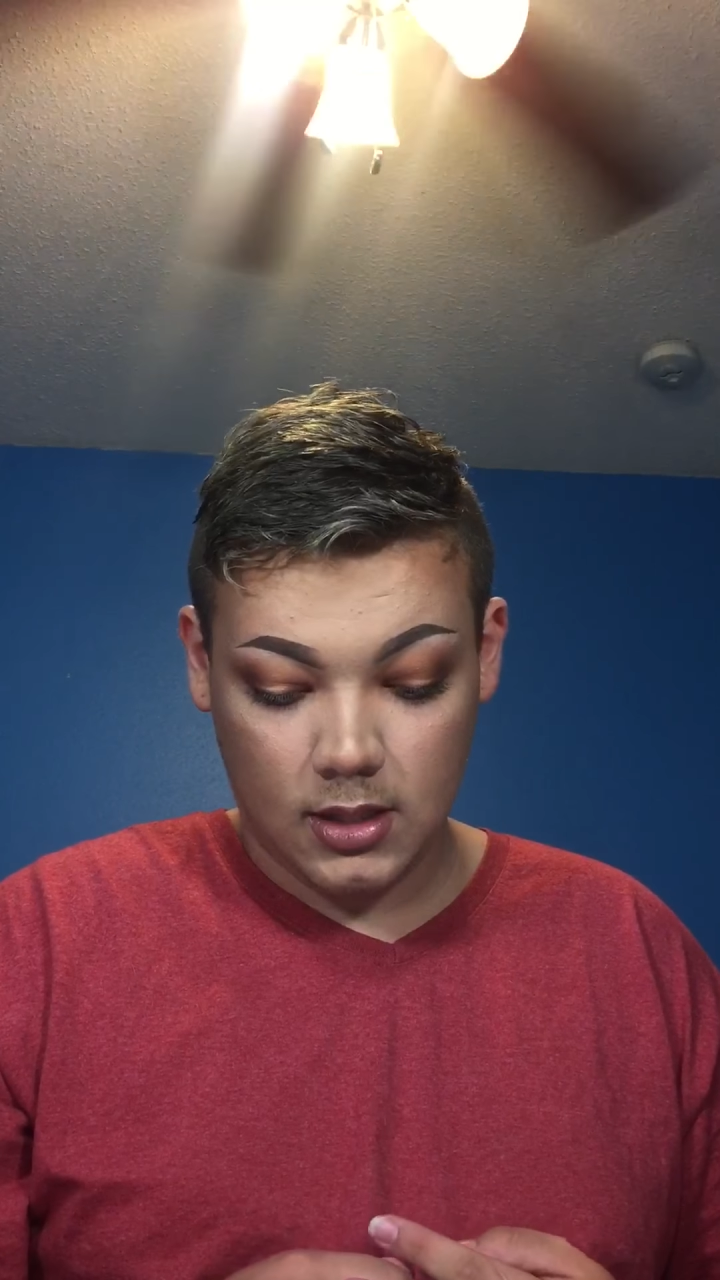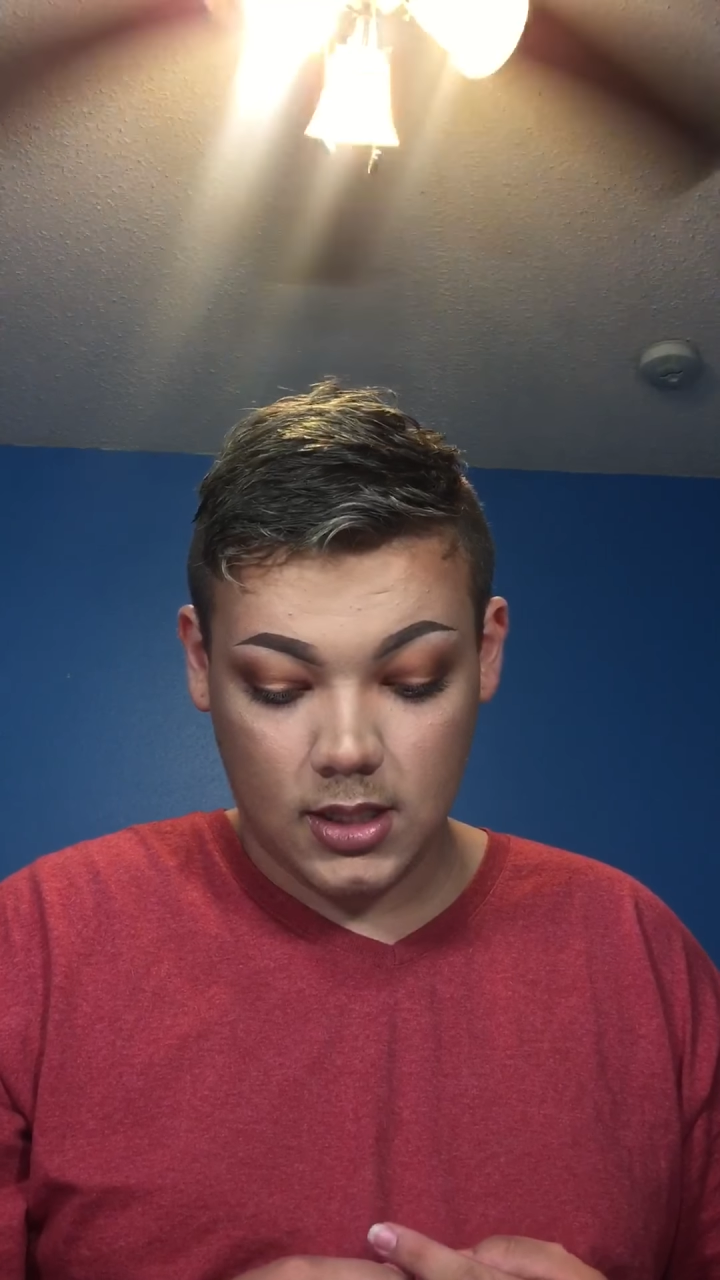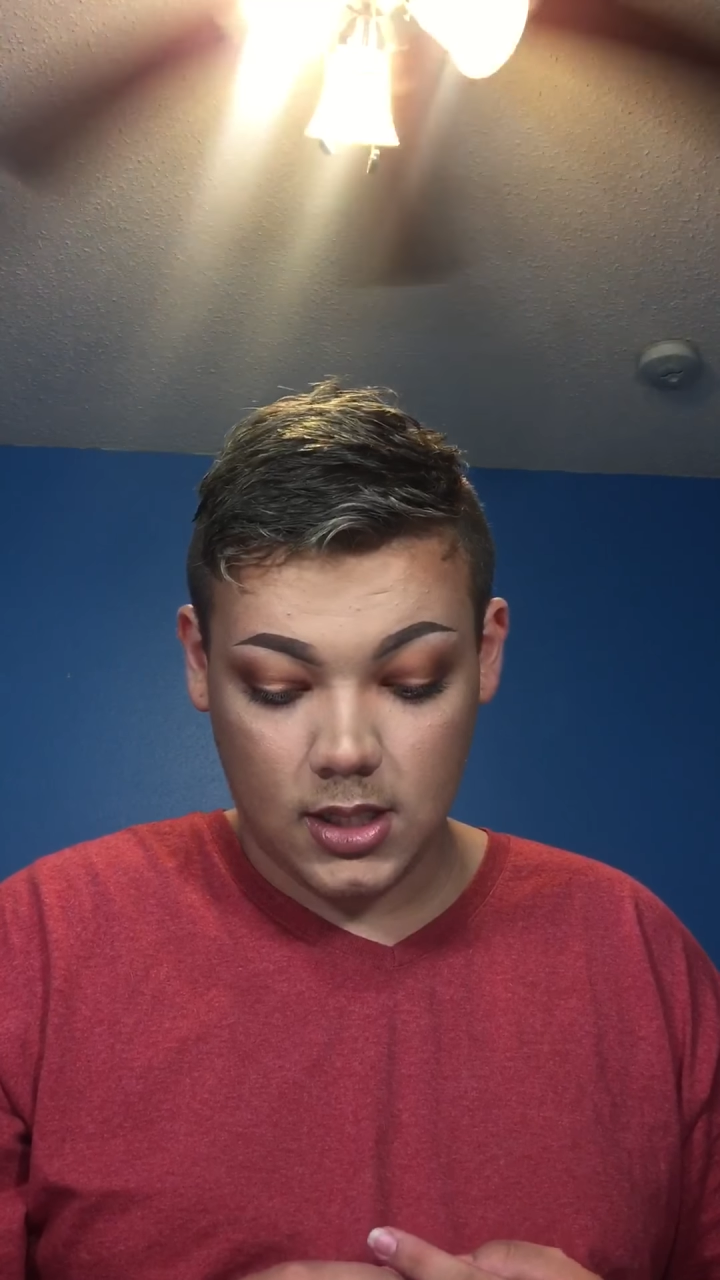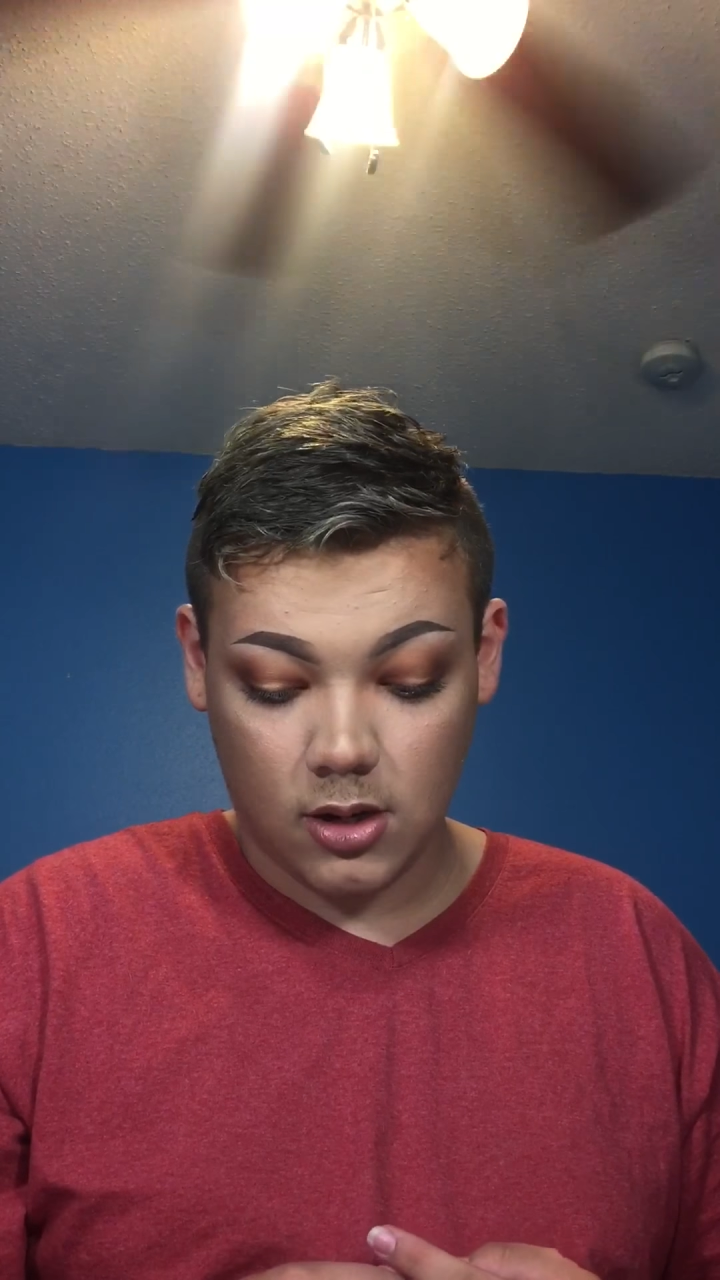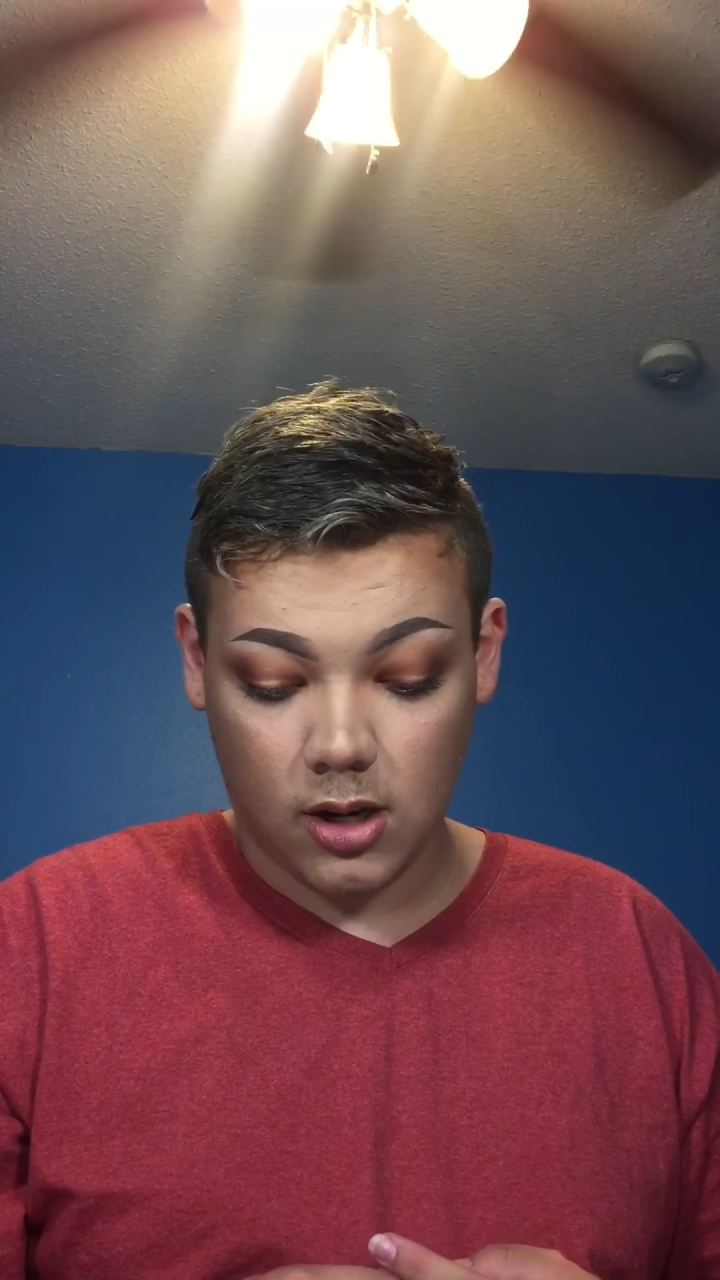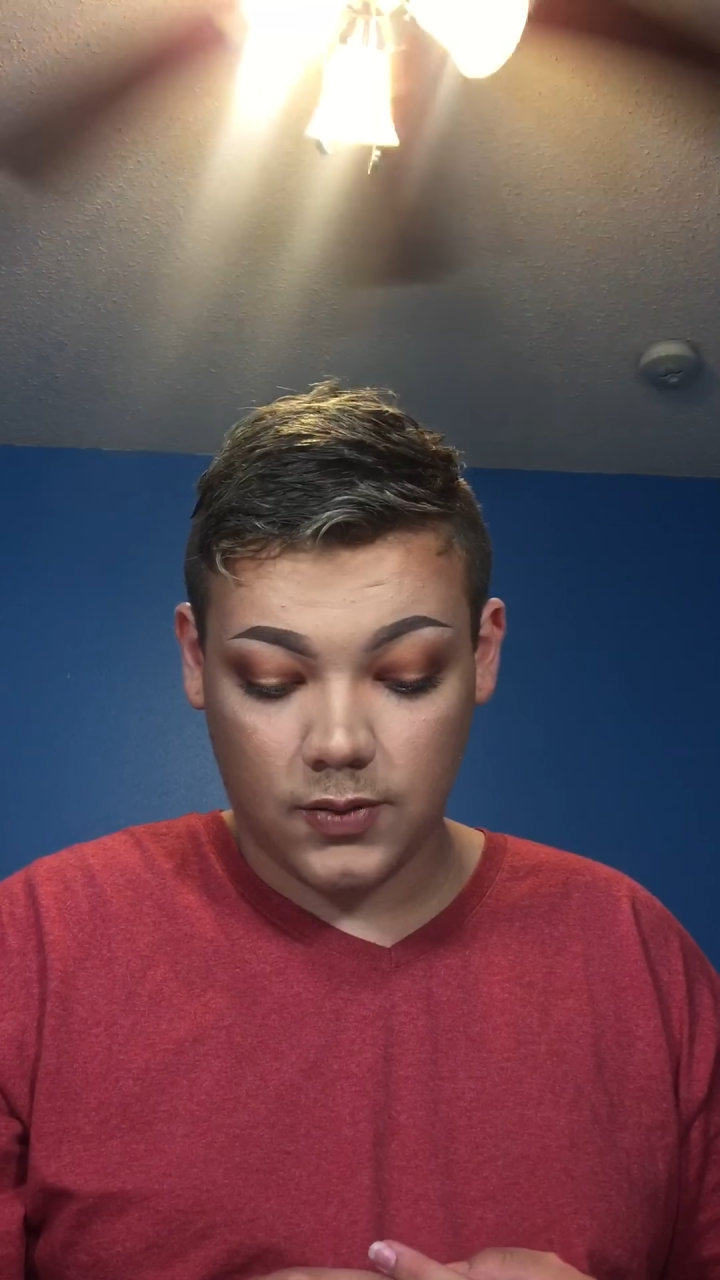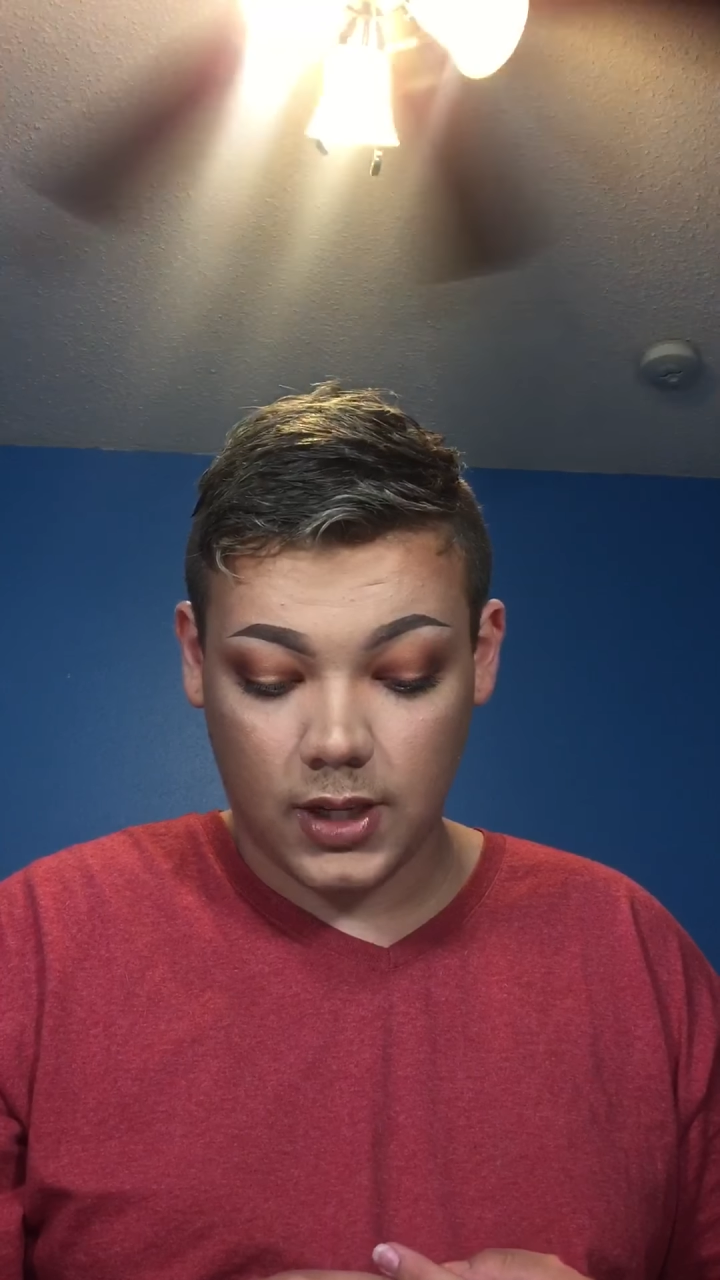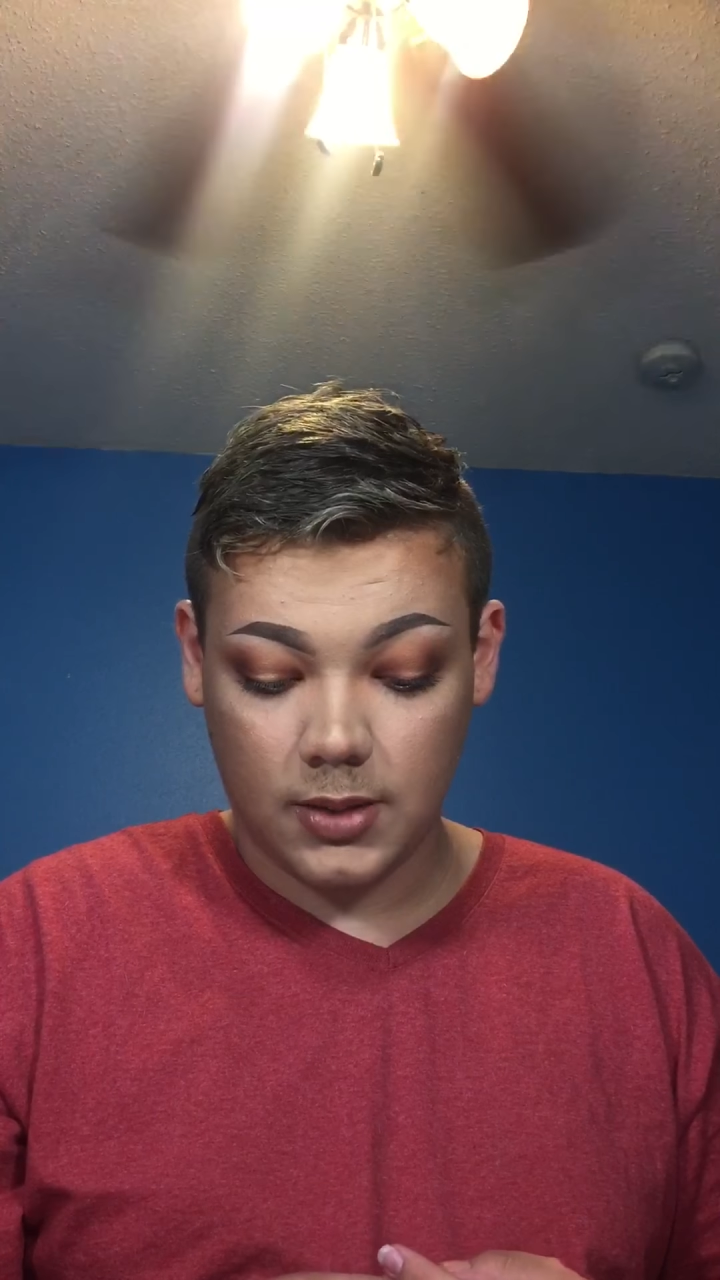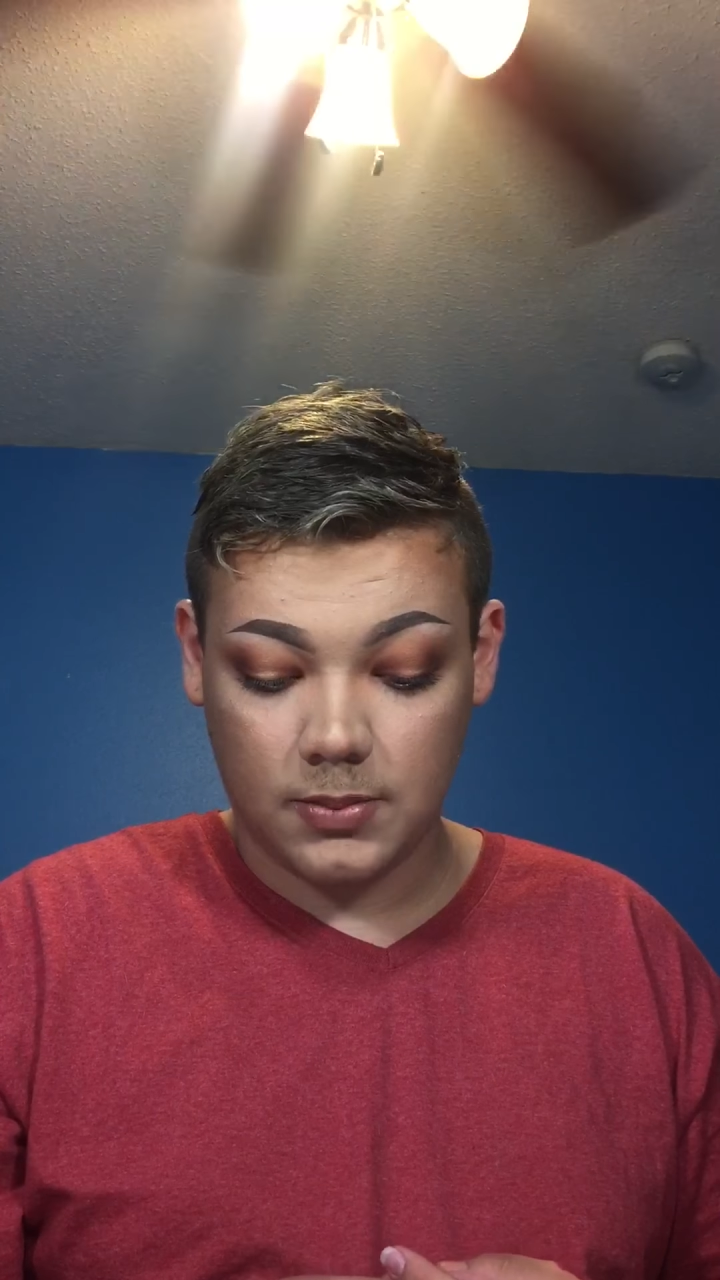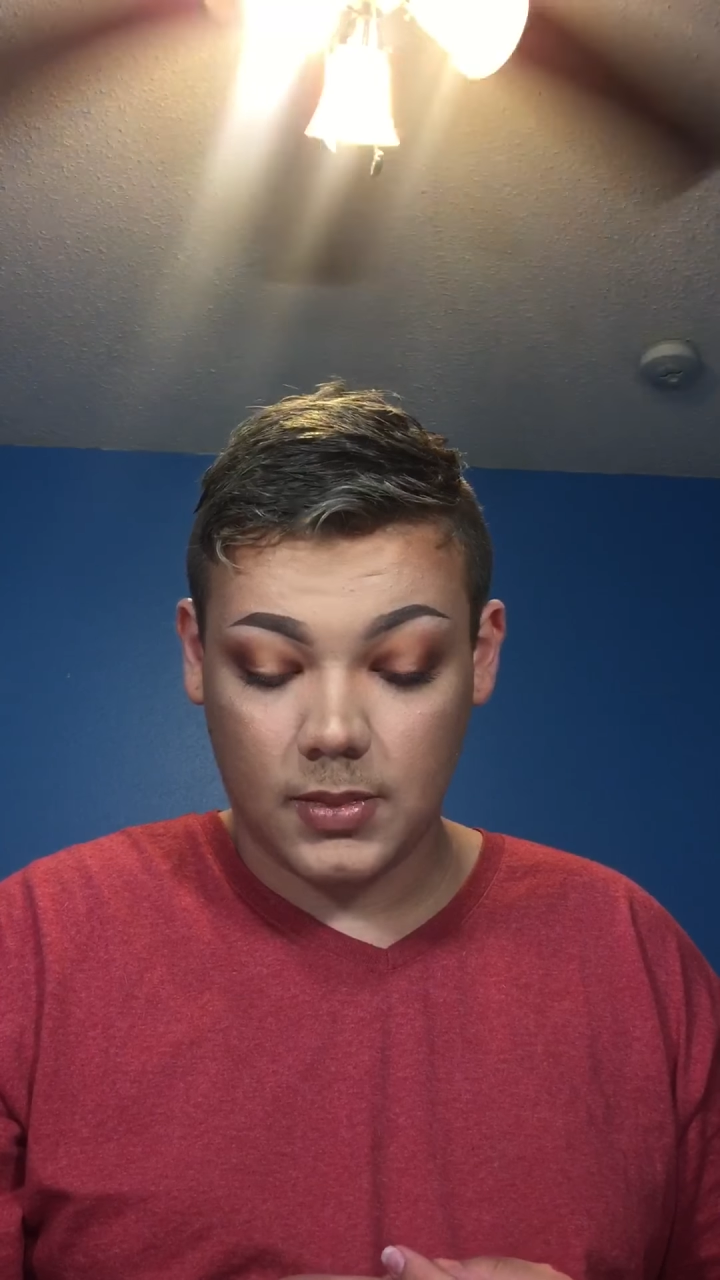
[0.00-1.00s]
Tea or
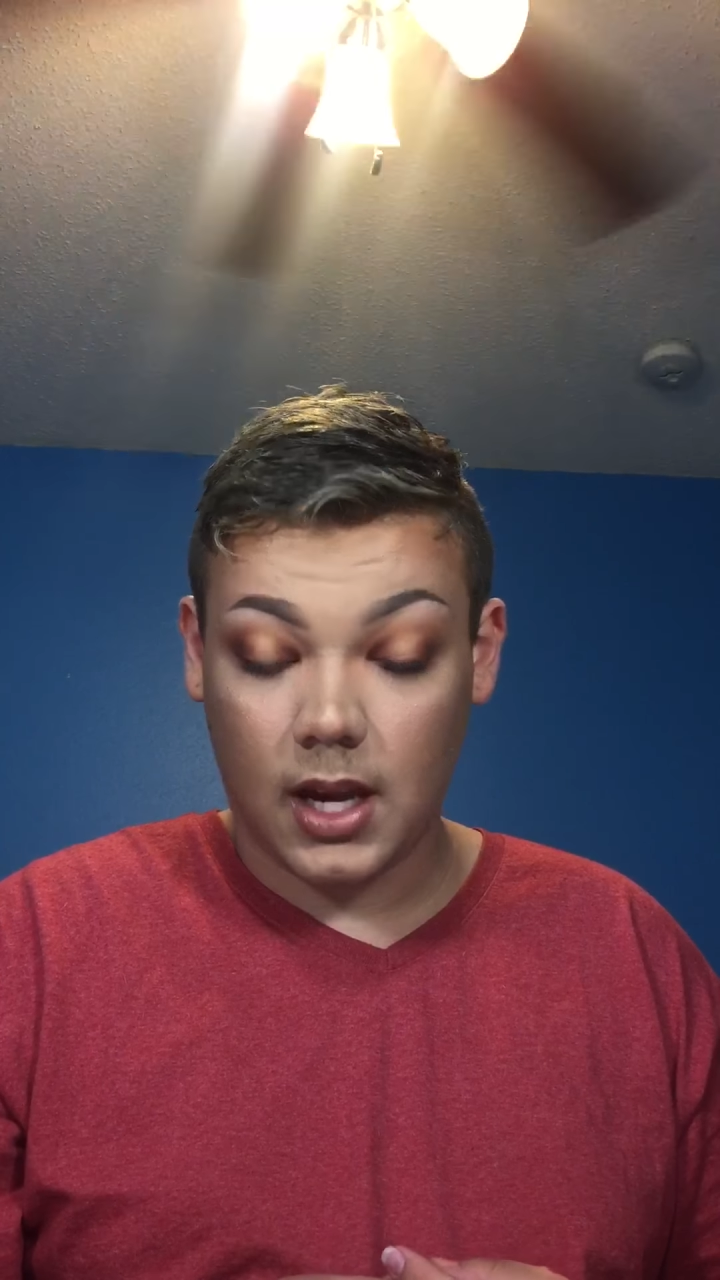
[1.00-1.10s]
coffee?